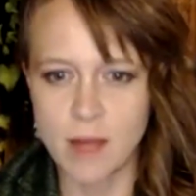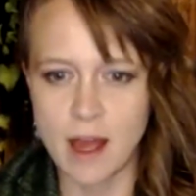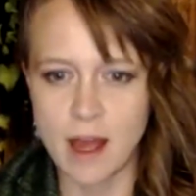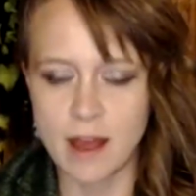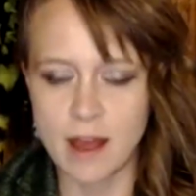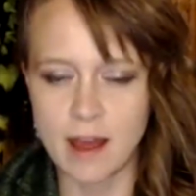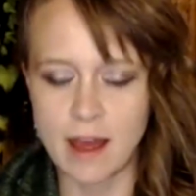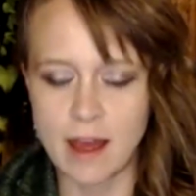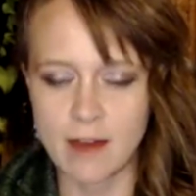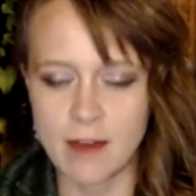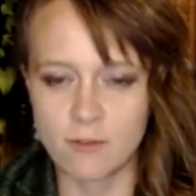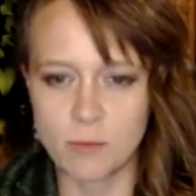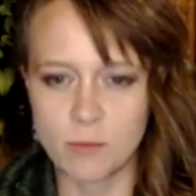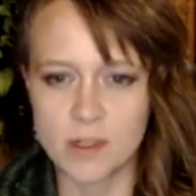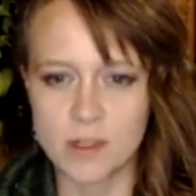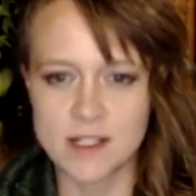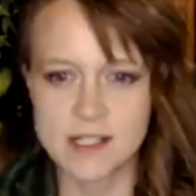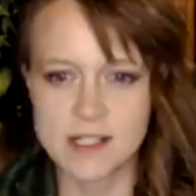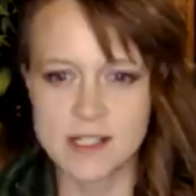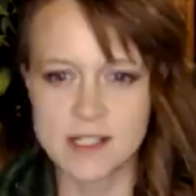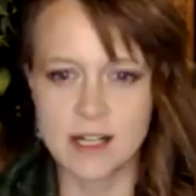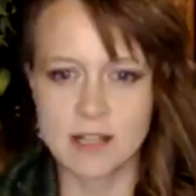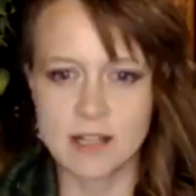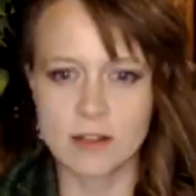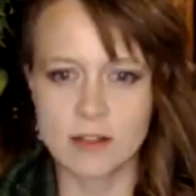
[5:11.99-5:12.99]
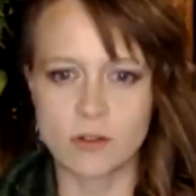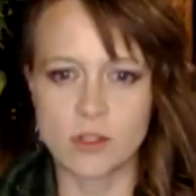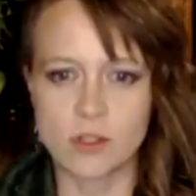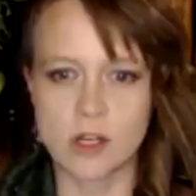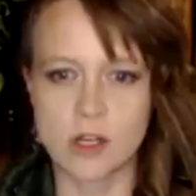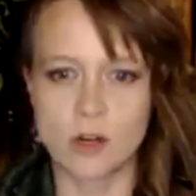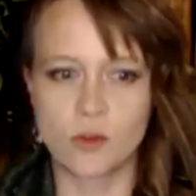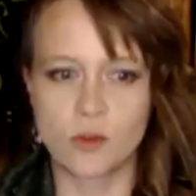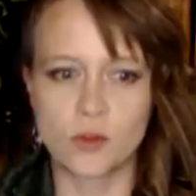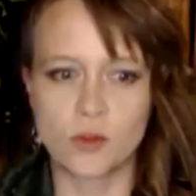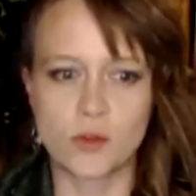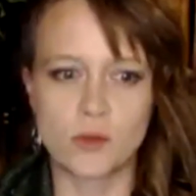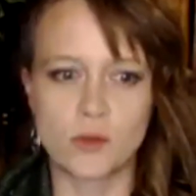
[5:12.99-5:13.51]
I have been sending those
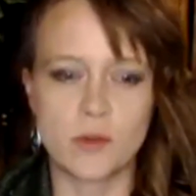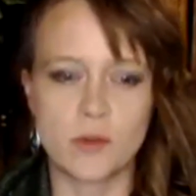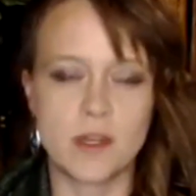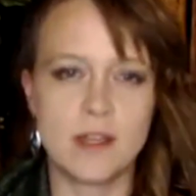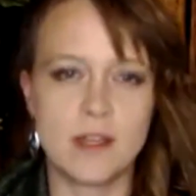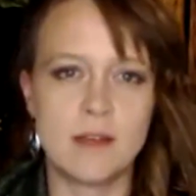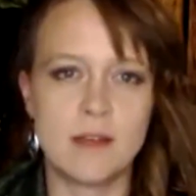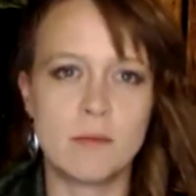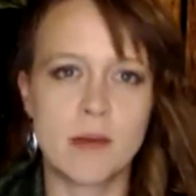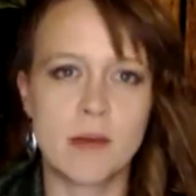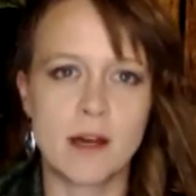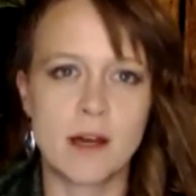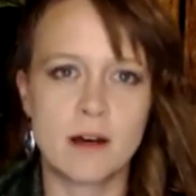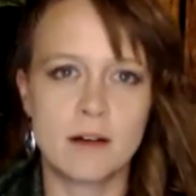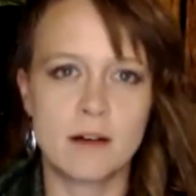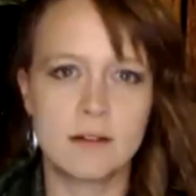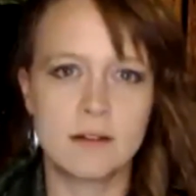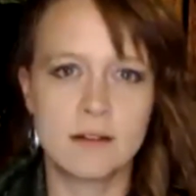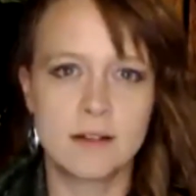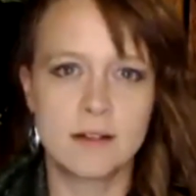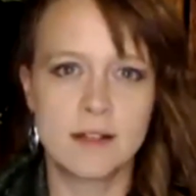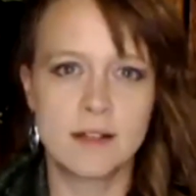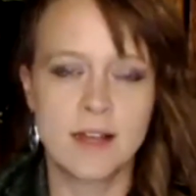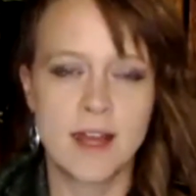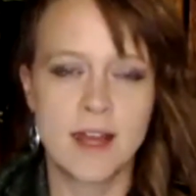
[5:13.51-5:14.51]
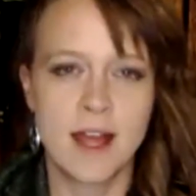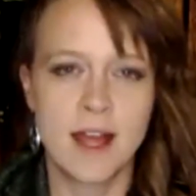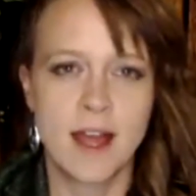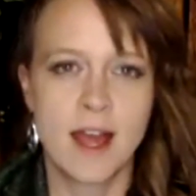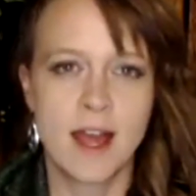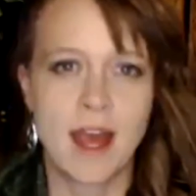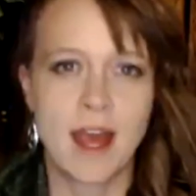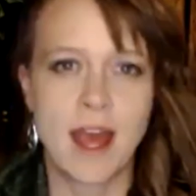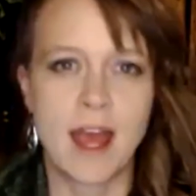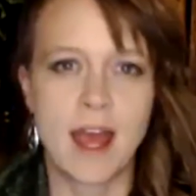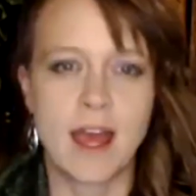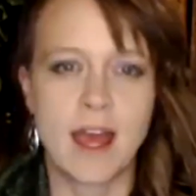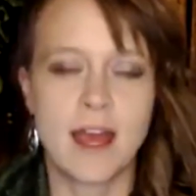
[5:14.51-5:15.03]
out through email,
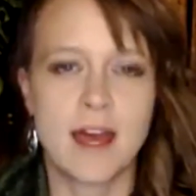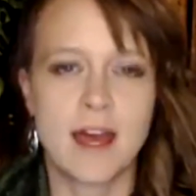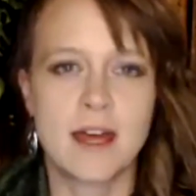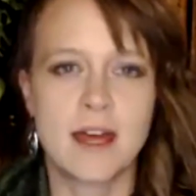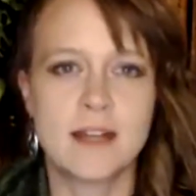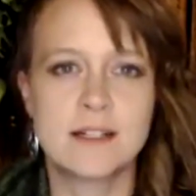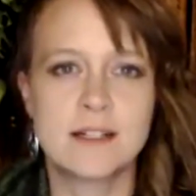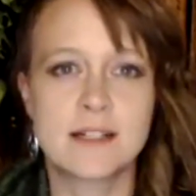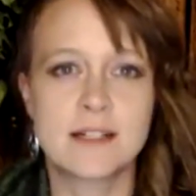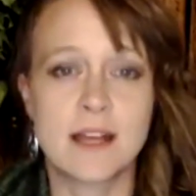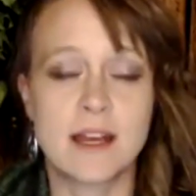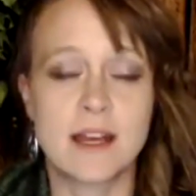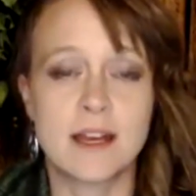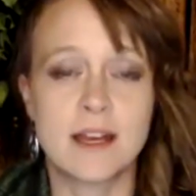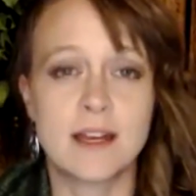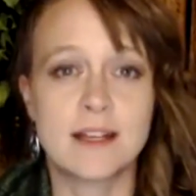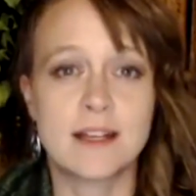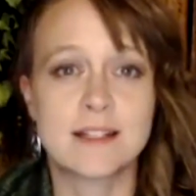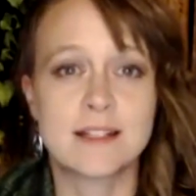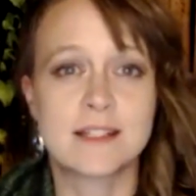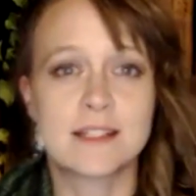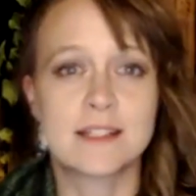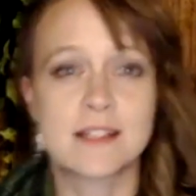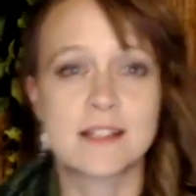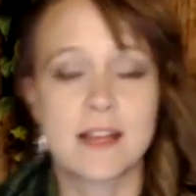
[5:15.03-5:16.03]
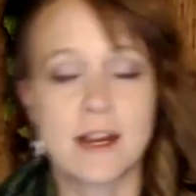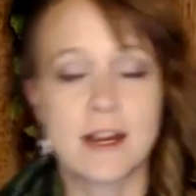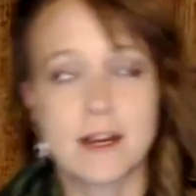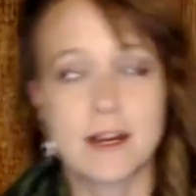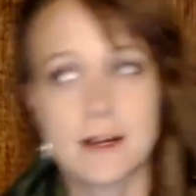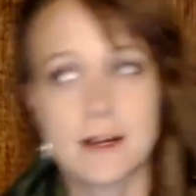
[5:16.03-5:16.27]
and it's